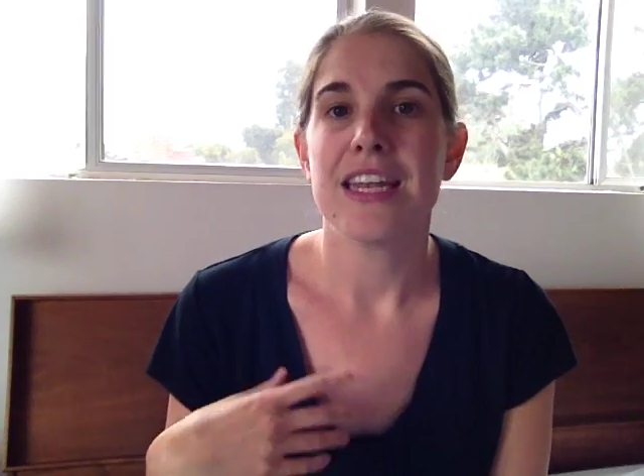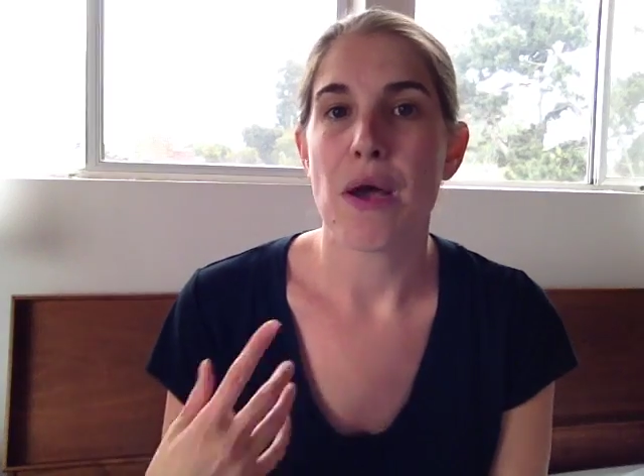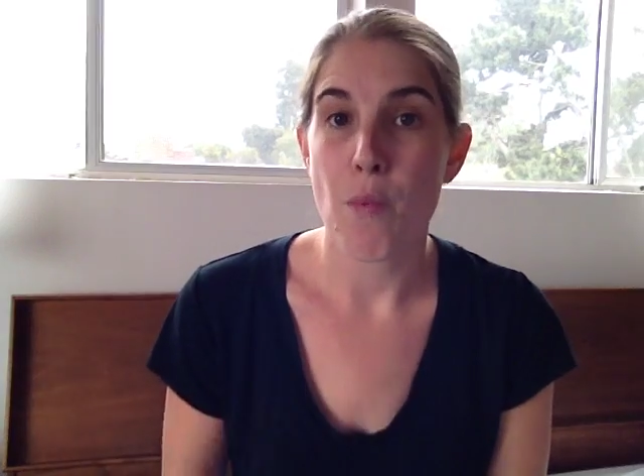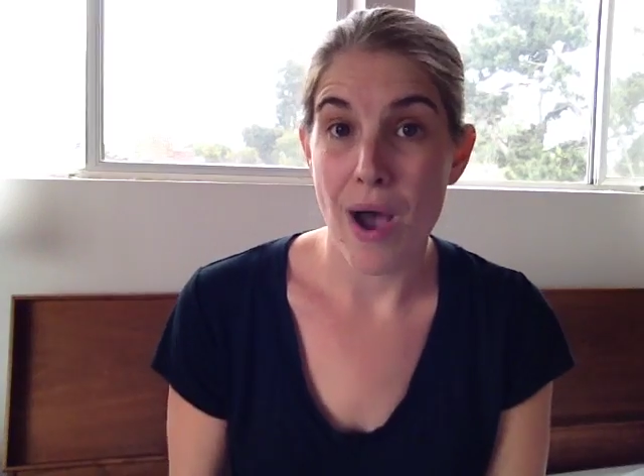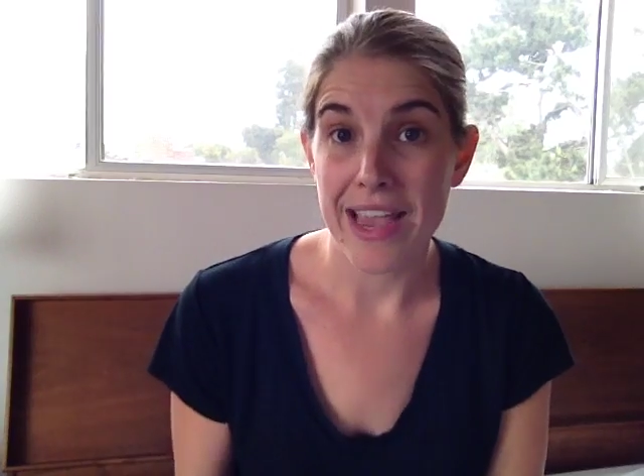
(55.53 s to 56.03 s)

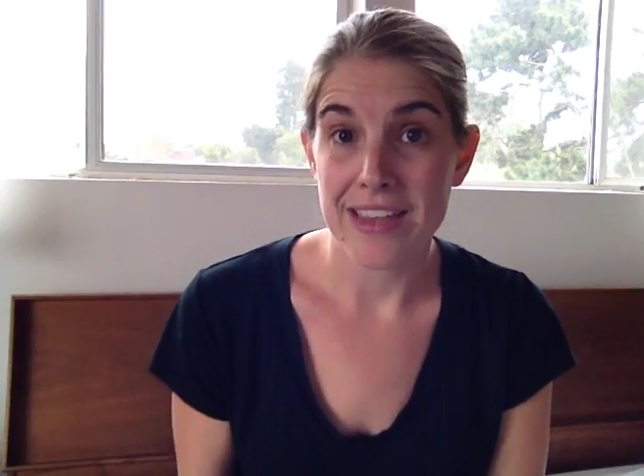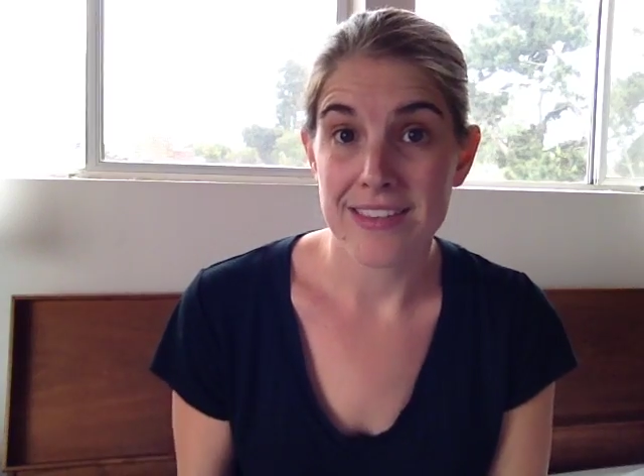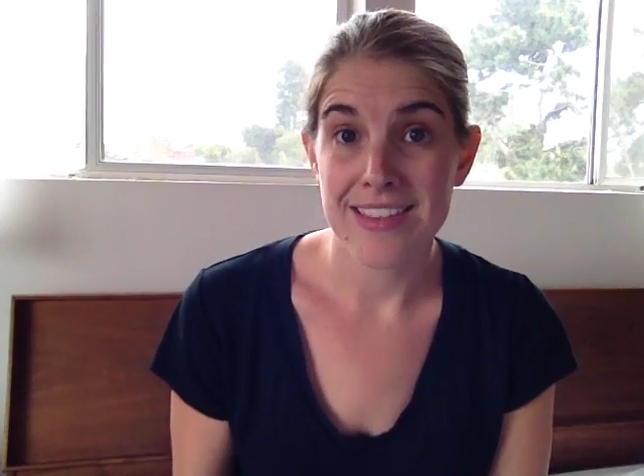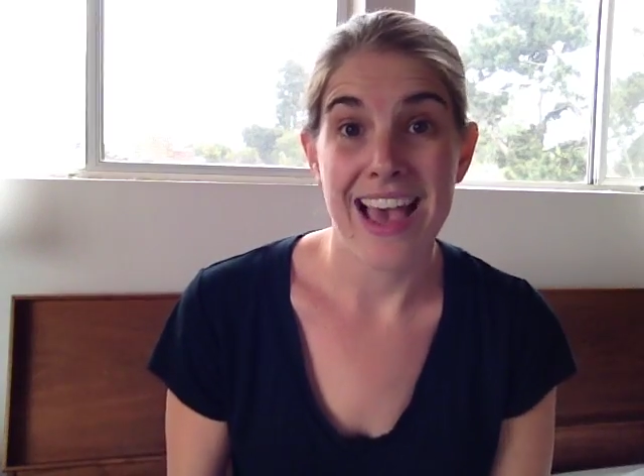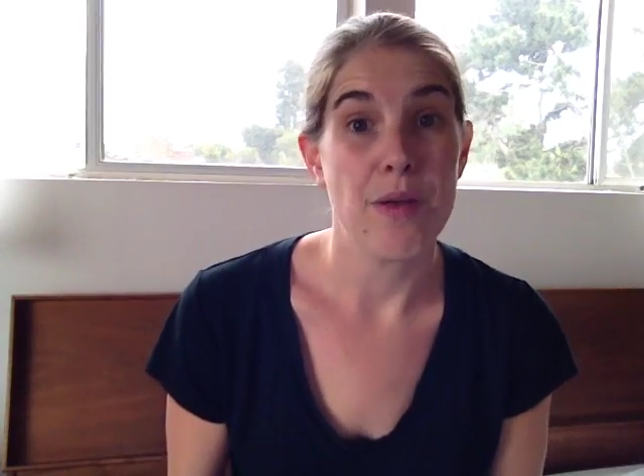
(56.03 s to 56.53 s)
Now, why
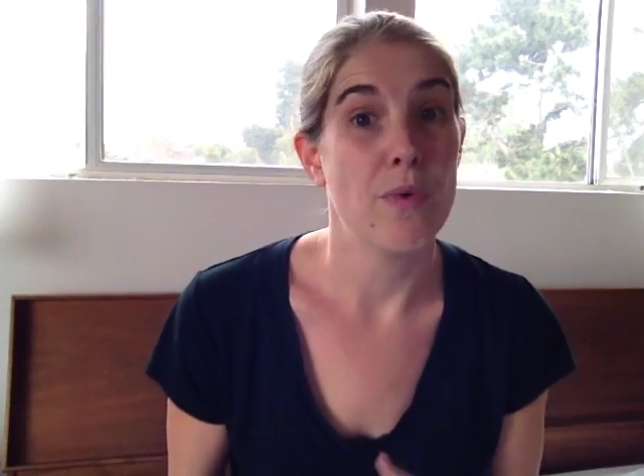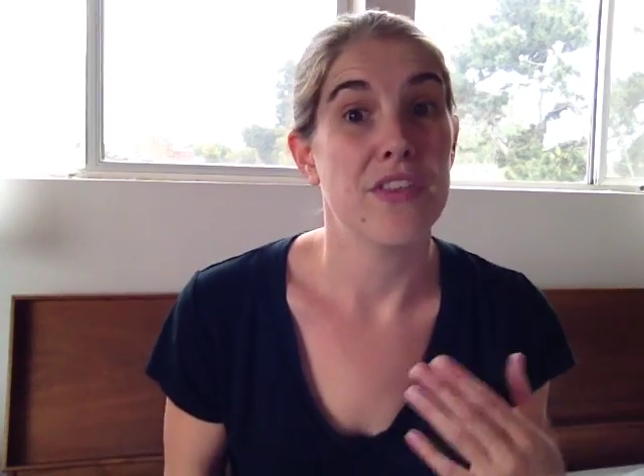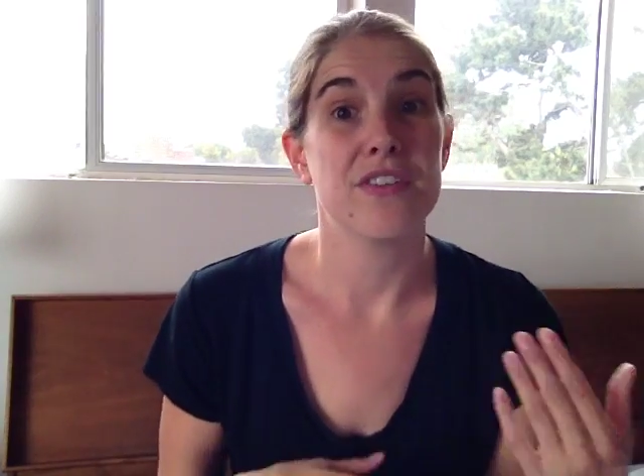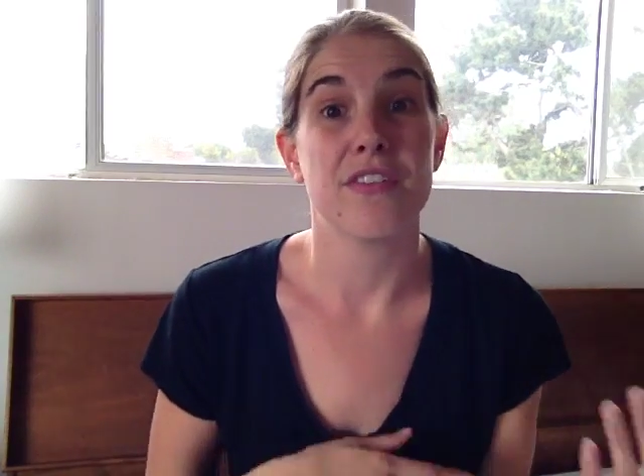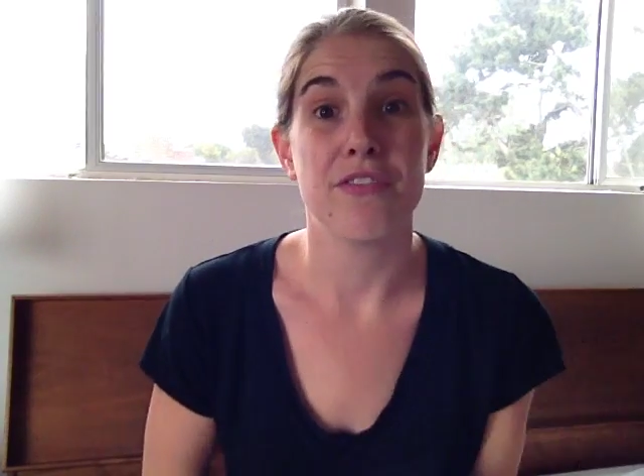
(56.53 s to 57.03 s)
is that? Well,
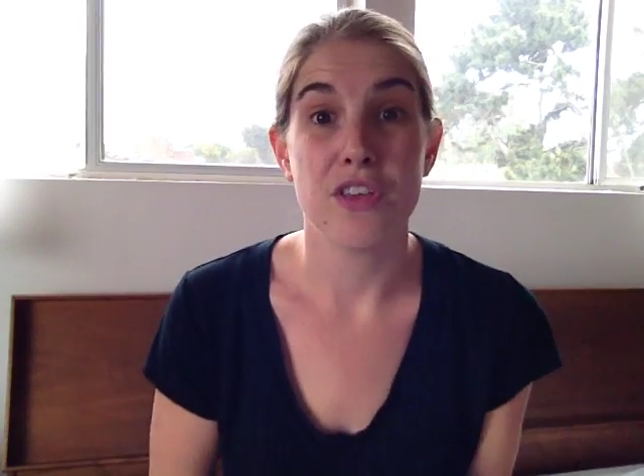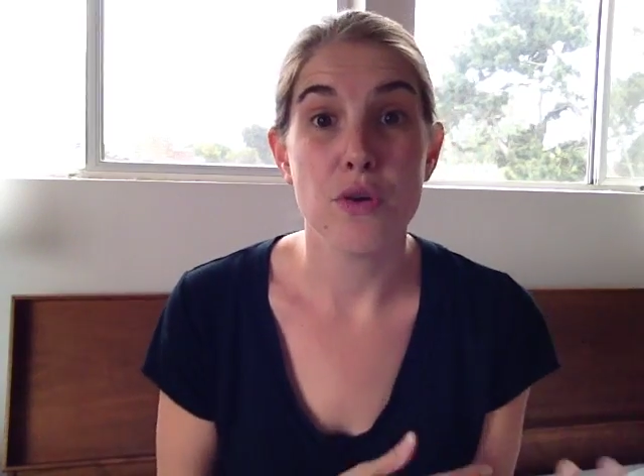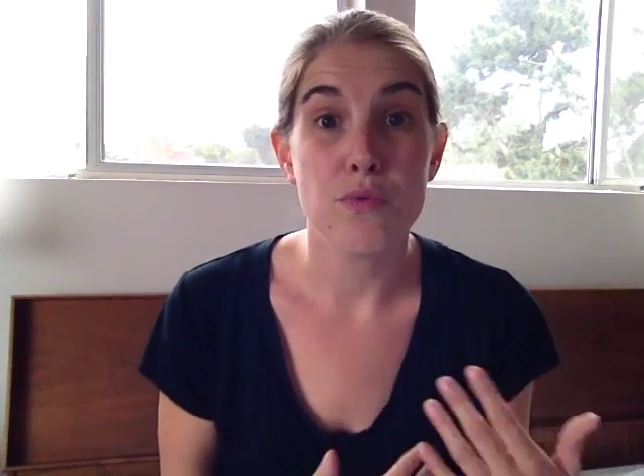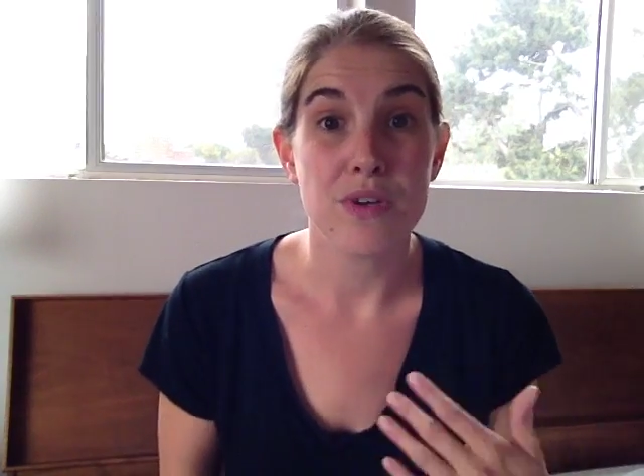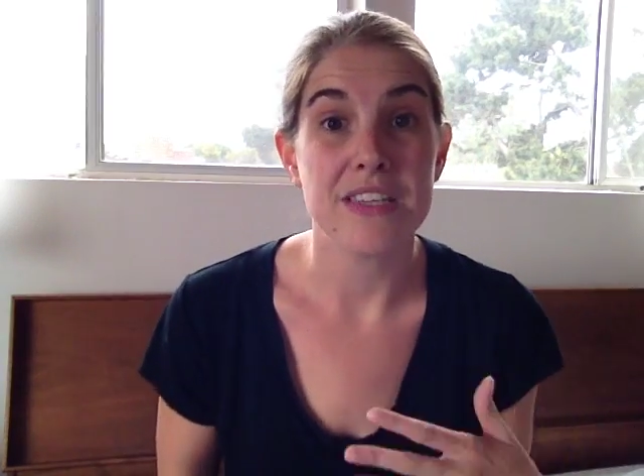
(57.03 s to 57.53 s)
there's a
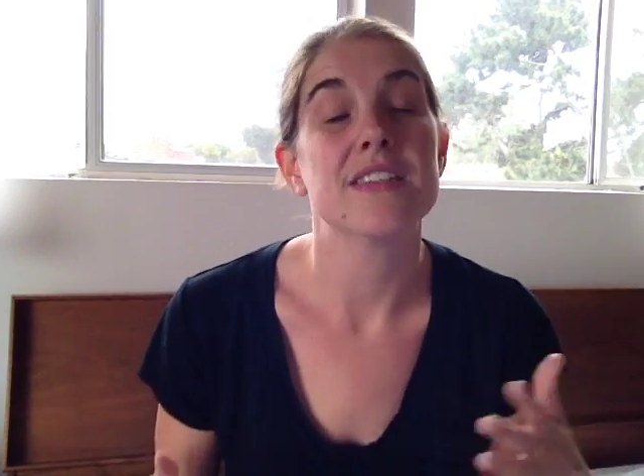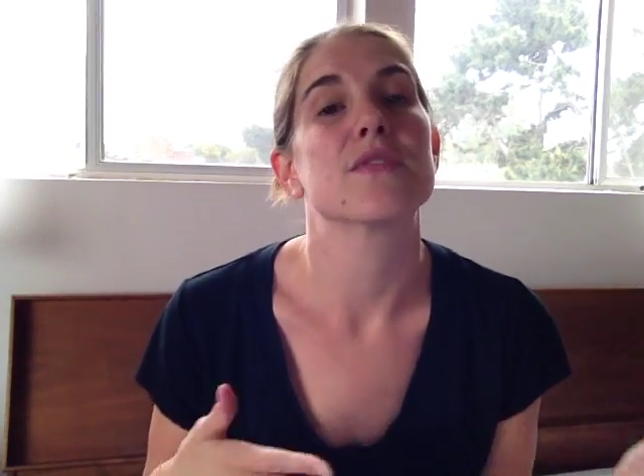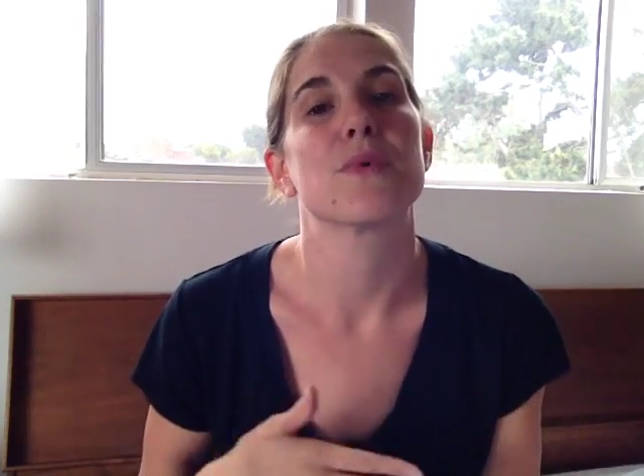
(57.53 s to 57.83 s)
few reasons,